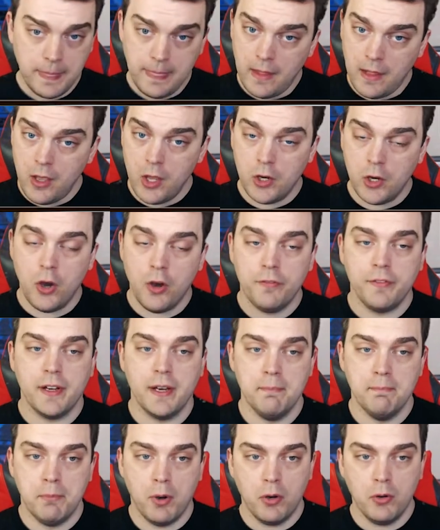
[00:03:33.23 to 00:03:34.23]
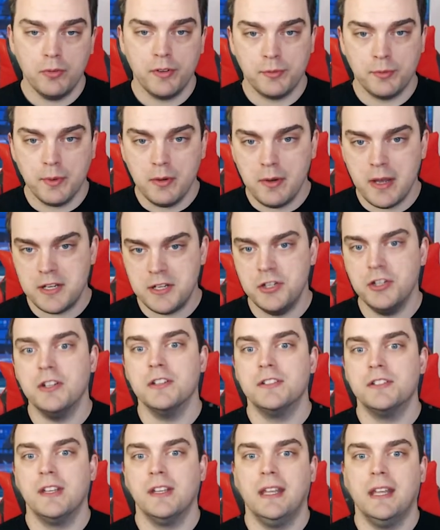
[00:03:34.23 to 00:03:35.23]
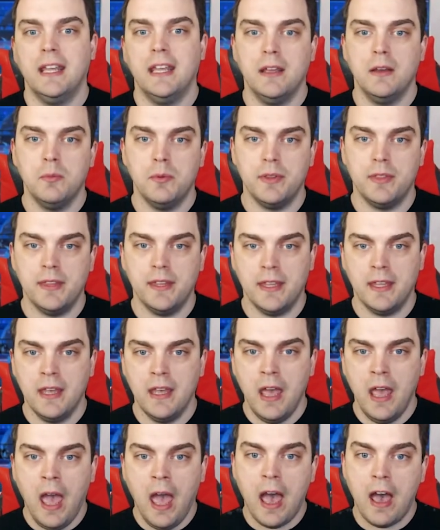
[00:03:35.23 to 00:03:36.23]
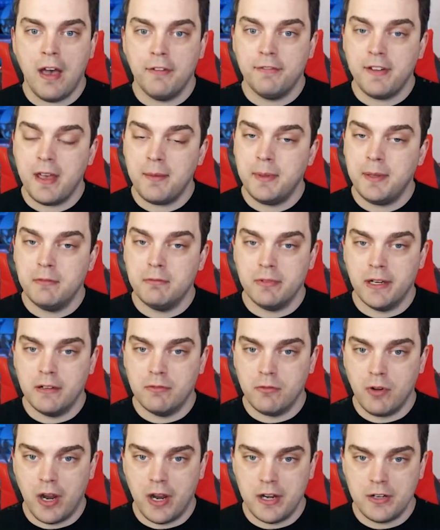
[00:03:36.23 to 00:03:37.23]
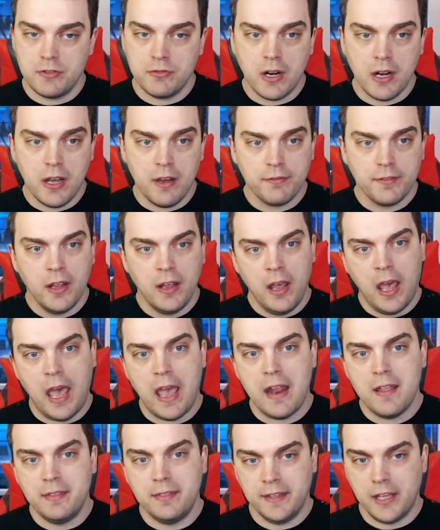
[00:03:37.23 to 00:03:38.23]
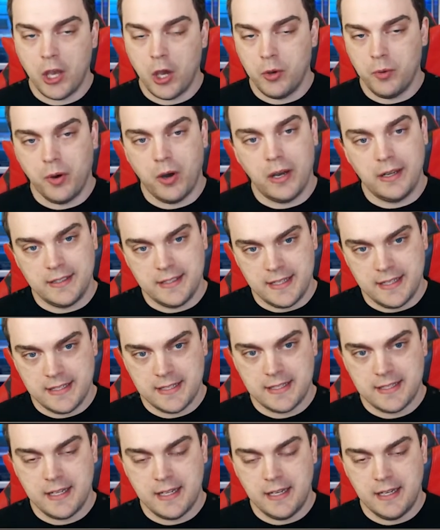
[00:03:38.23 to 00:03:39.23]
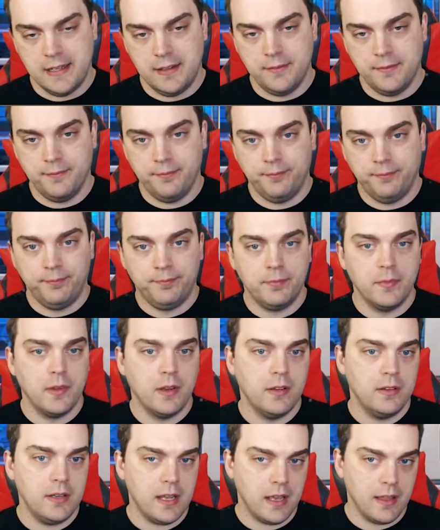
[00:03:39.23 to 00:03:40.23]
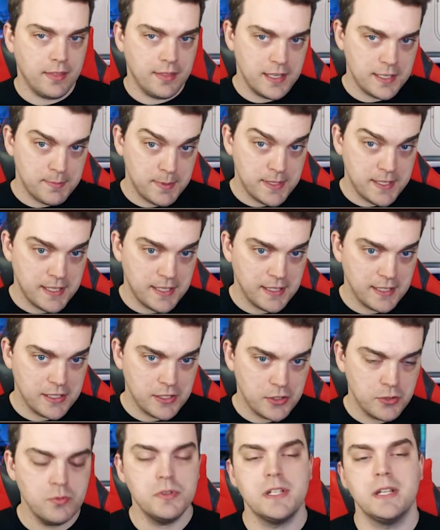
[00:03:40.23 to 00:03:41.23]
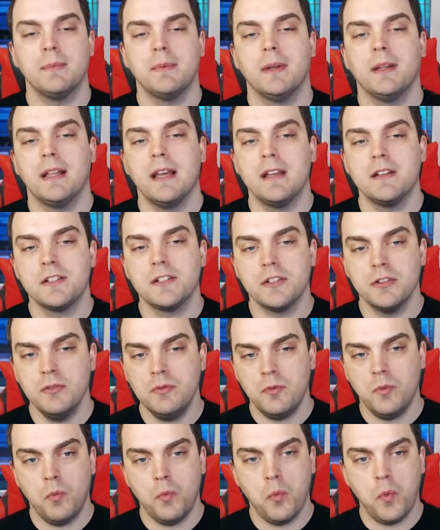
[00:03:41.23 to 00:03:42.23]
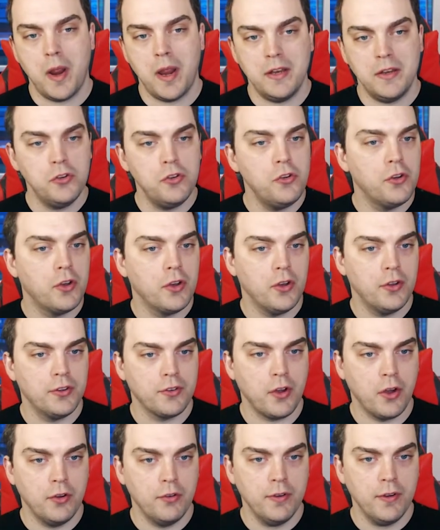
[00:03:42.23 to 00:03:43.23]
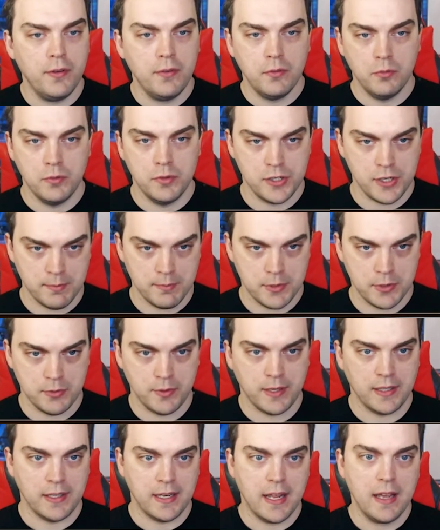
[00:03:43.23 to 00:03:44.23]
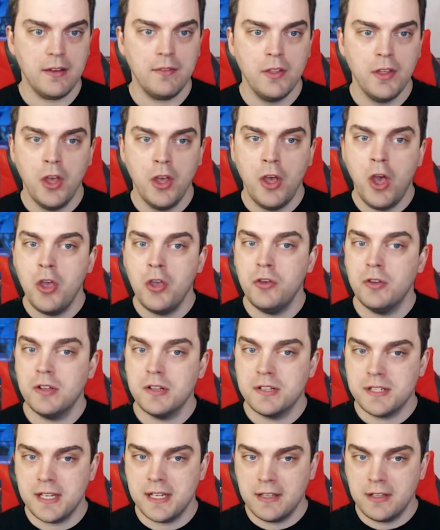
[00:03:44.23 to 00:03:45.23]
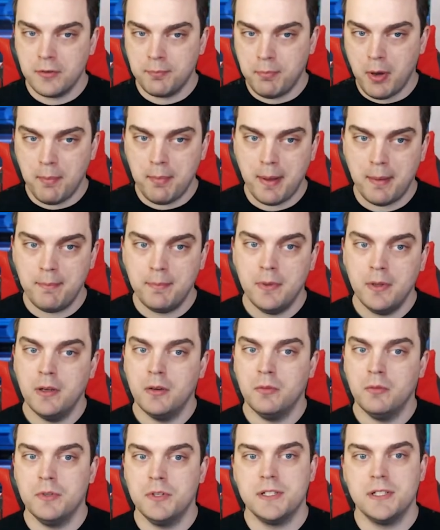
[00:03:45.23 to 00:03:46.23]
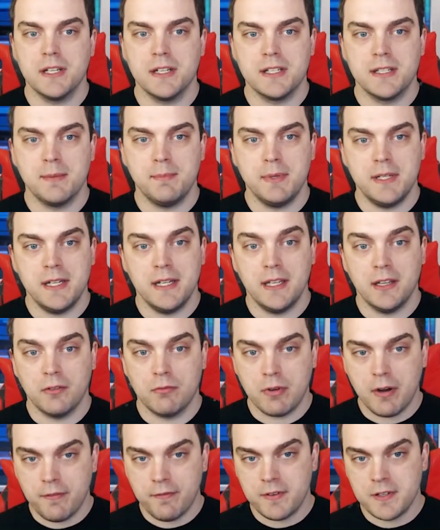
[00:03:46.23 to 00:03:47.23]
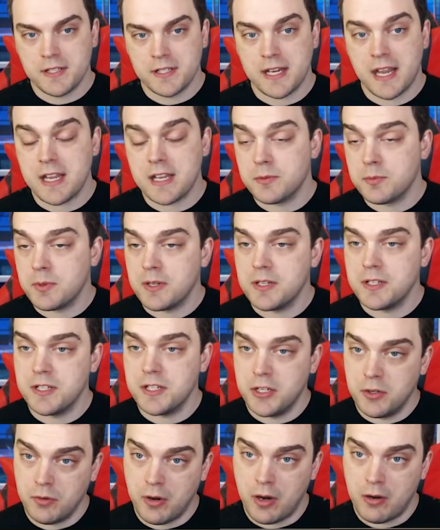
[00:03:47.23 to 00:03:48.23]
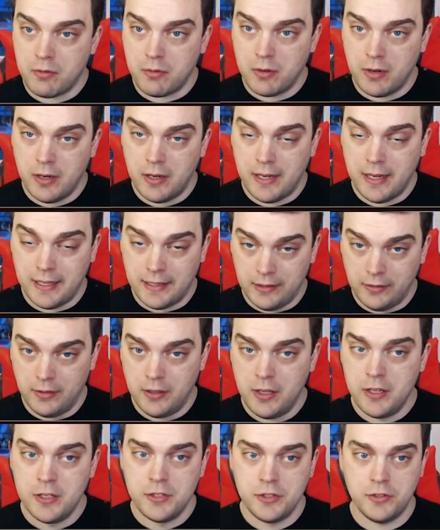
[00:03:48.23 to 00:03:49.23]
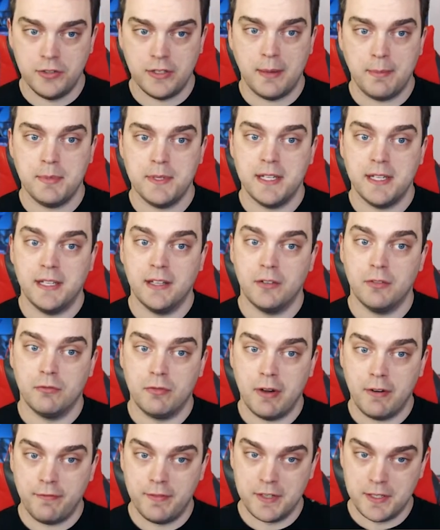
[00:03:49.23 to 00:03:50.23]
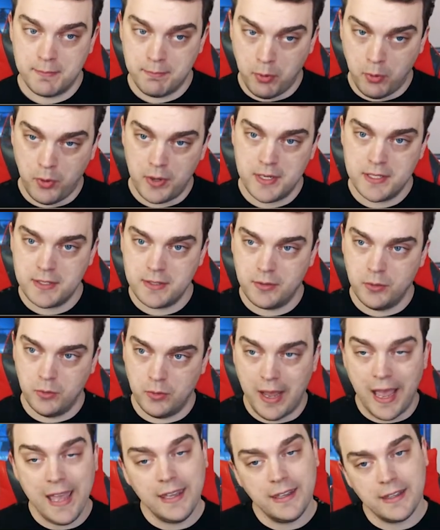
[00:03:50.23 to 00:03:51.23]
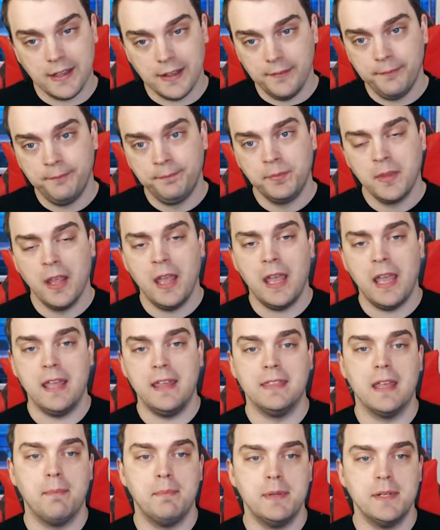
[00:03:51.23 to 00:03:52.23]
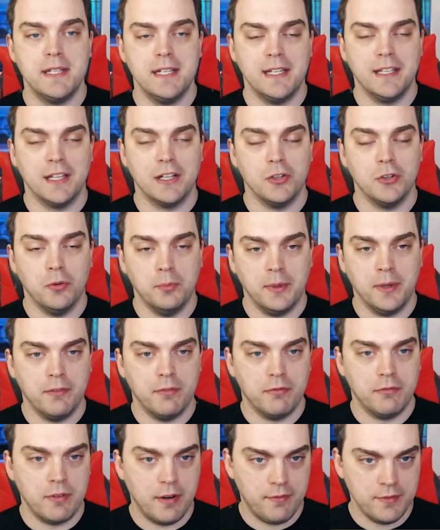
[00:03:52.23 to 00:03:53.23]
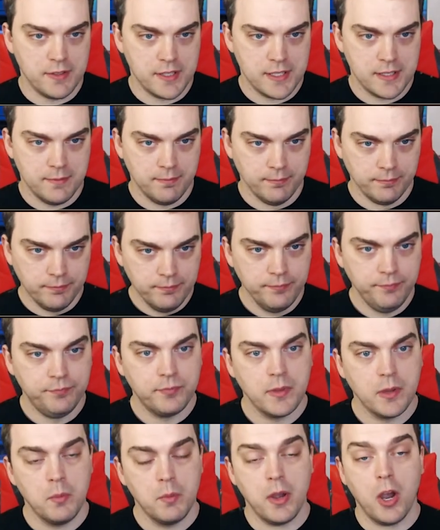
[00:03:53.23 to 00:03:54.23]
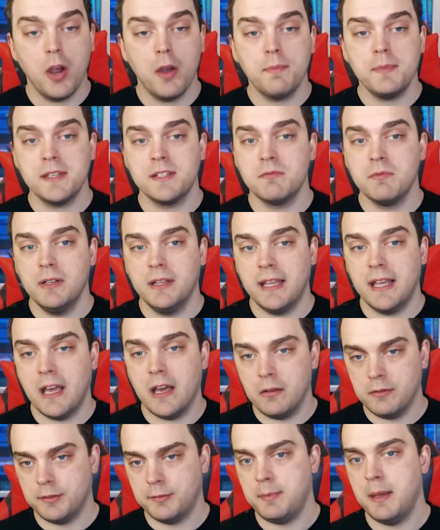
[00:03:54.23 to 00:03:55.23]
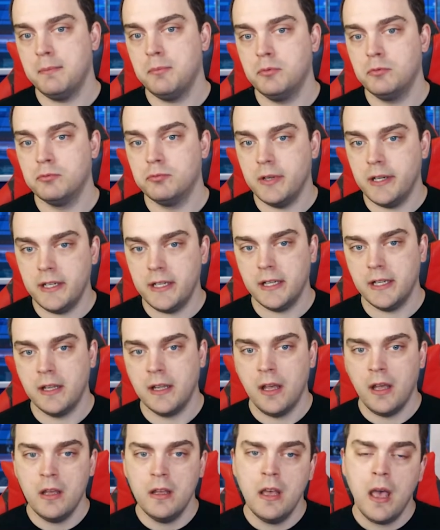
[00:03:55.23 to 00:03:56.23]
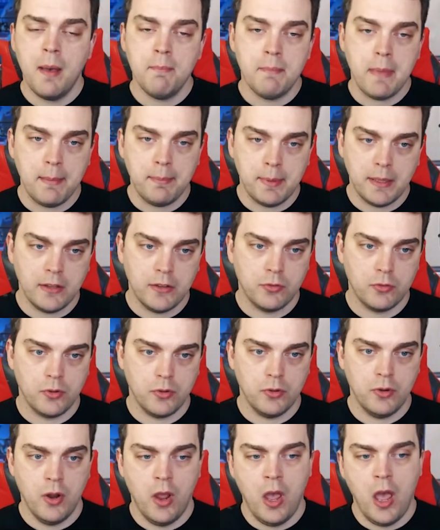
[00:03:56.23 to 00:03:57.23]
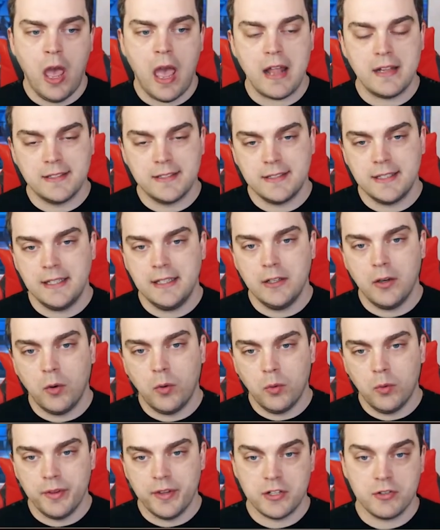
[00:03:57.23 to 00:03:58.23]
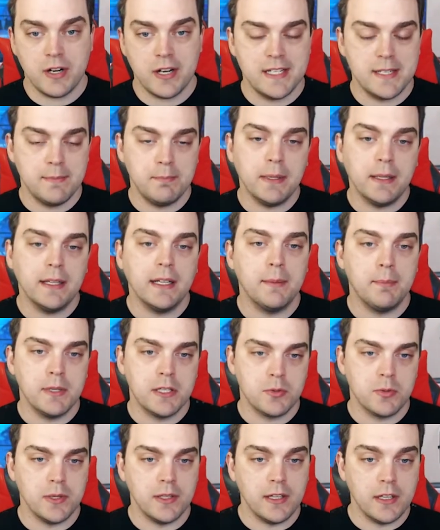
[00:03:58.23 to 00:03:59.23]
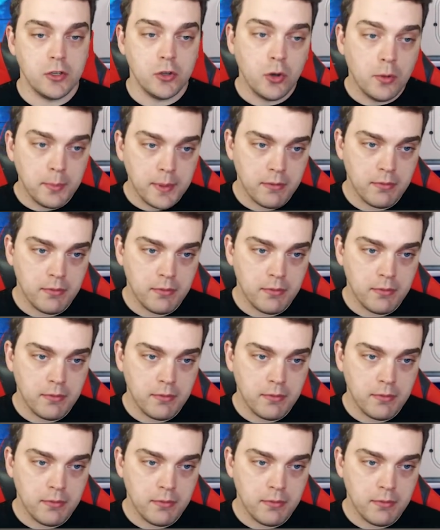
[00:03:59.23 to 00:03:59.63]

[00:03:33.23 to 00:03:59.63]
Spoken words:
and often in bold as well, as you can see here with the FAPI read write draft and the OIDC. Now, this particular tooltip allows to, when you cursor over, which I'm doing now, you can see a little pop-up which does the particular reference as well as the URL to that particular reference point or anchor in that particular normative reference. We hope this really helps people reading, mapping through, and seeing all the traceability between the normative